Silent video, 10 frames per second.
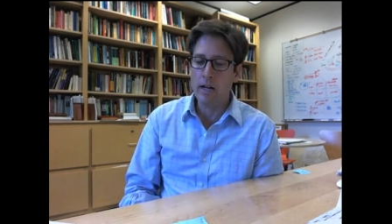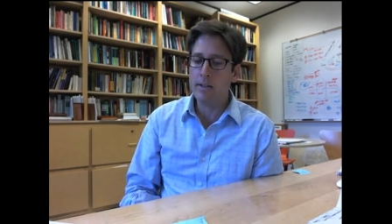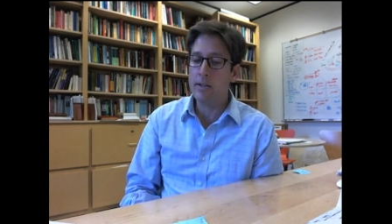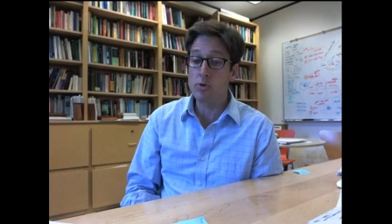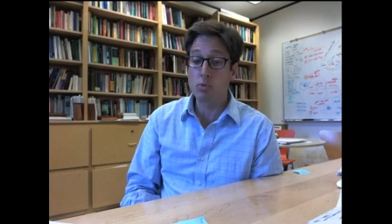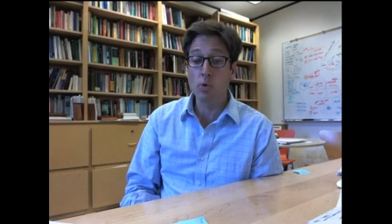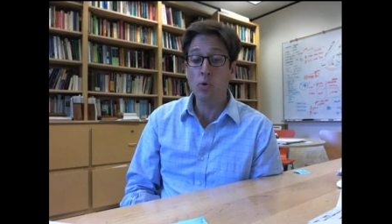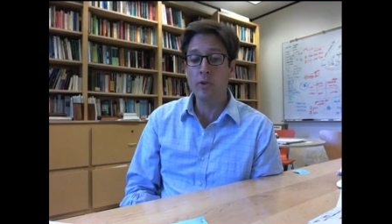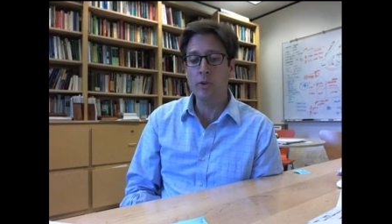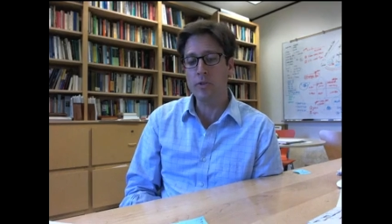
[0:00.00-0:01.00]
Then there's
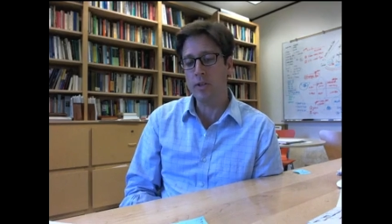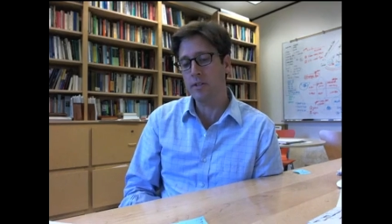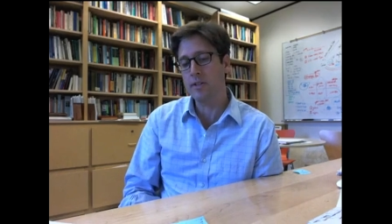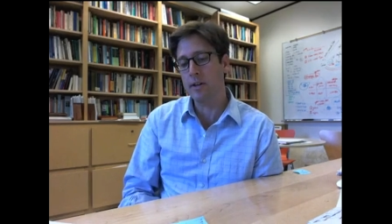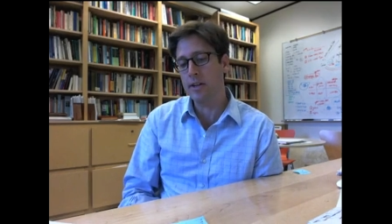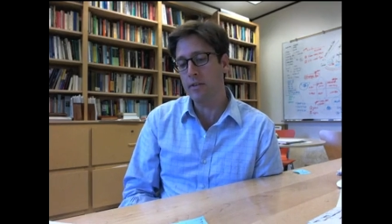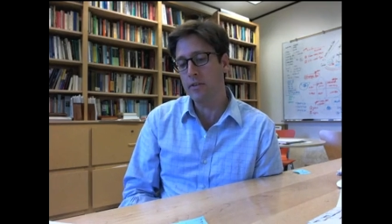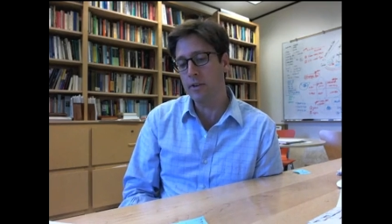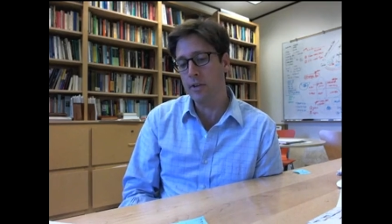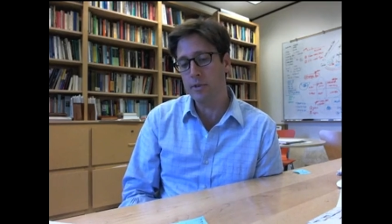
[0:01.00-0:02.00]
ruled utilitarian
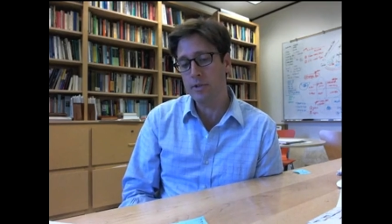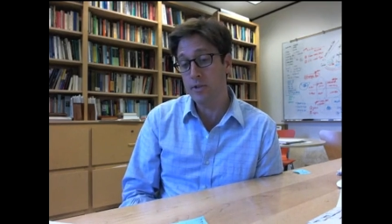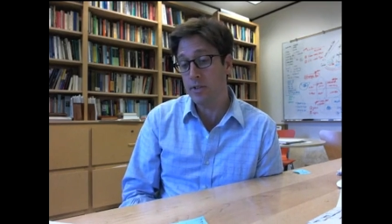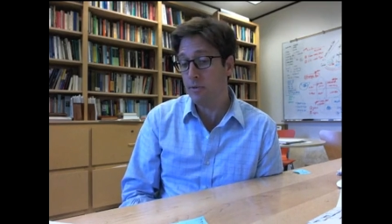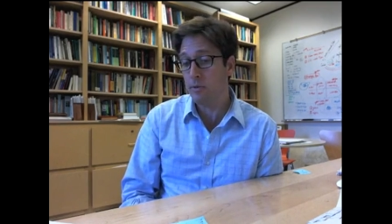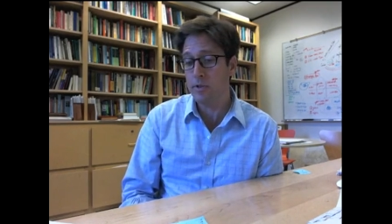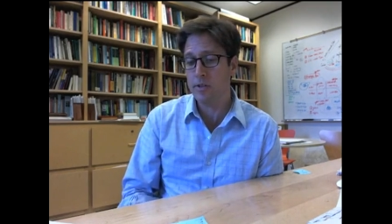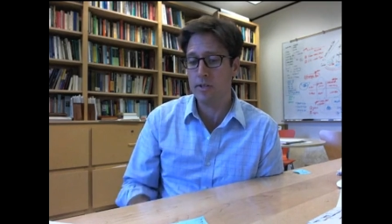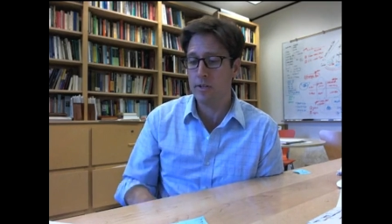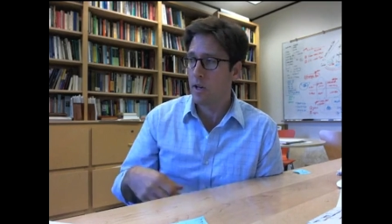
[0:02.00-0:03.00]
theory, which is different, which
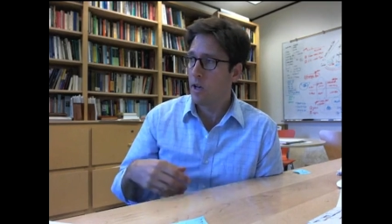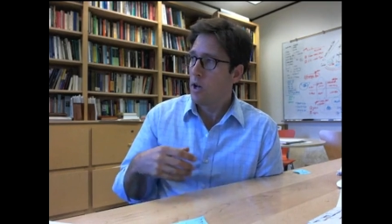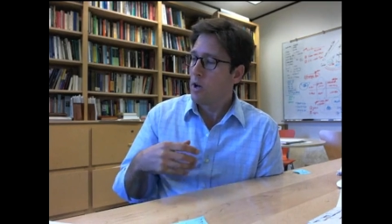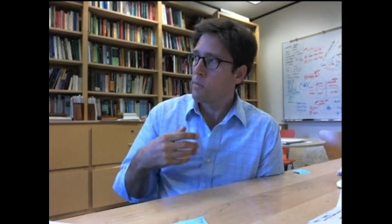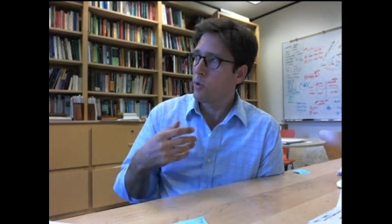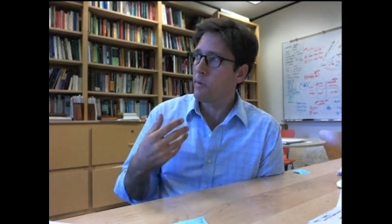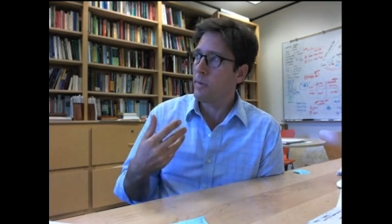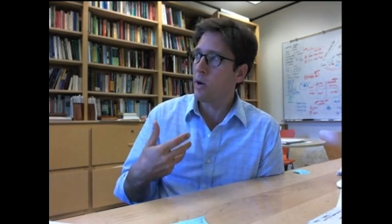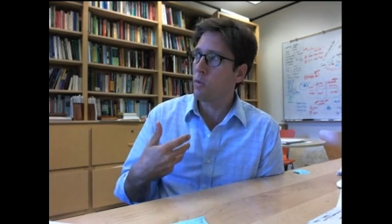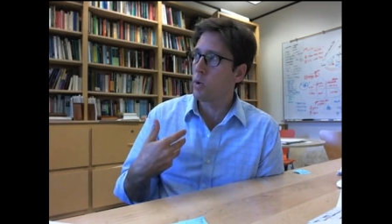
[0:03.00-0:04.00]
says more
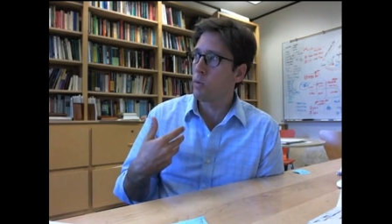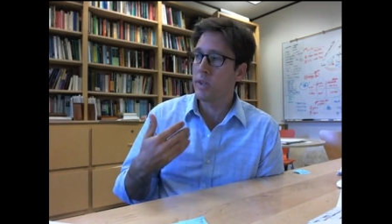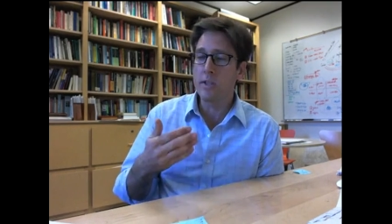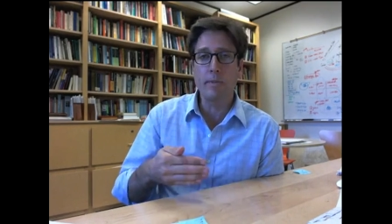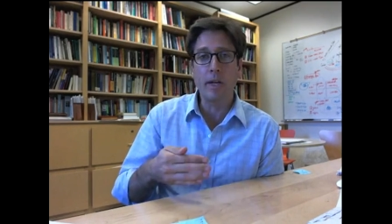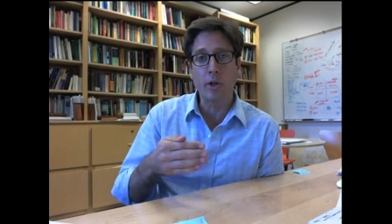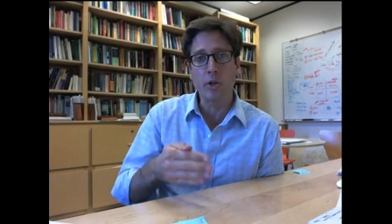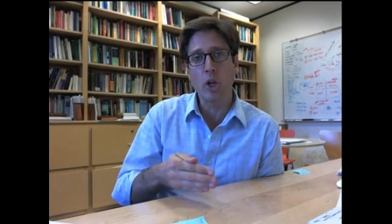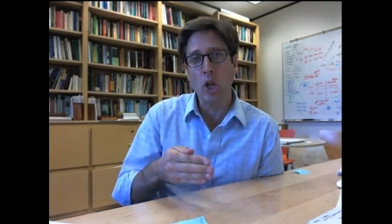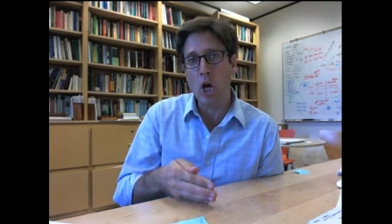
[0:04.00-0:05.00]
about, well, would this be a
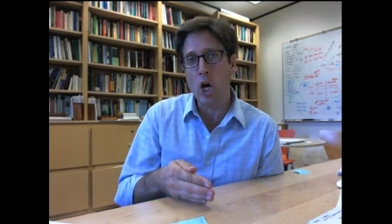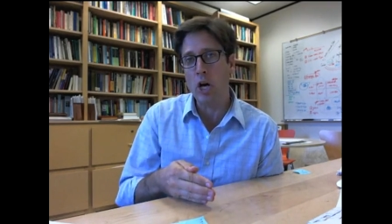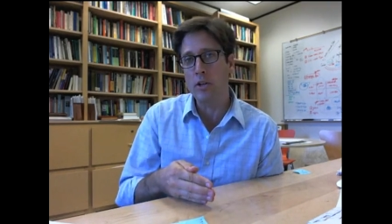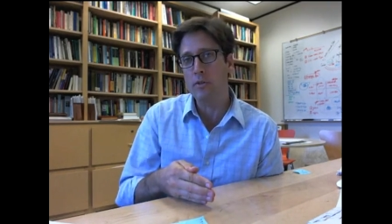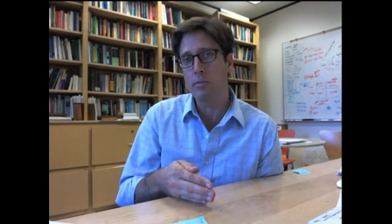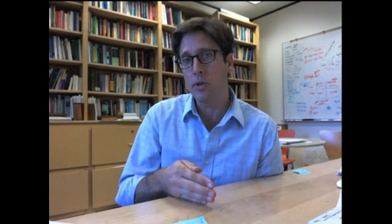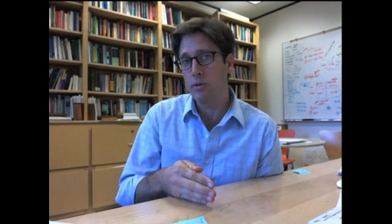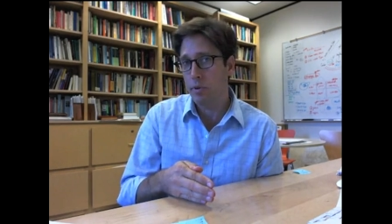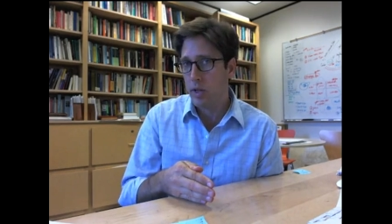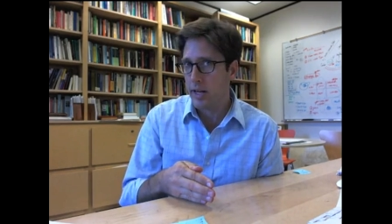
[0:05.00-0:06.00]
good law to put
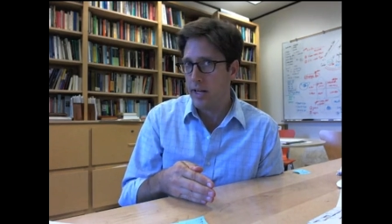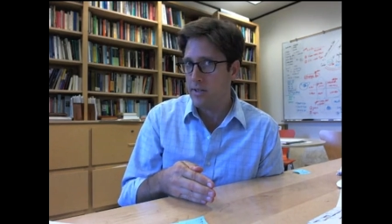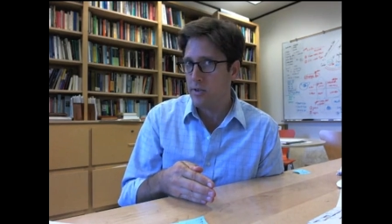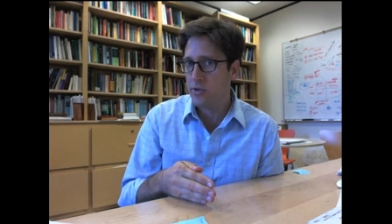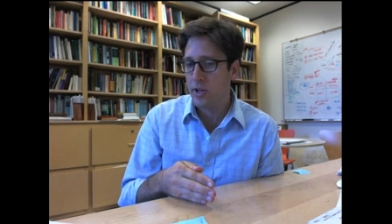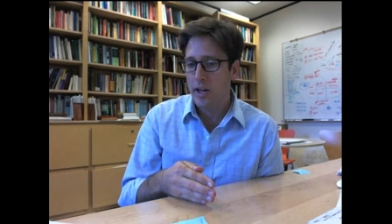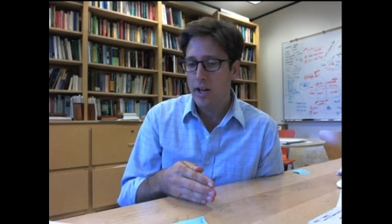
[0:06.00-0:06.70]
in place?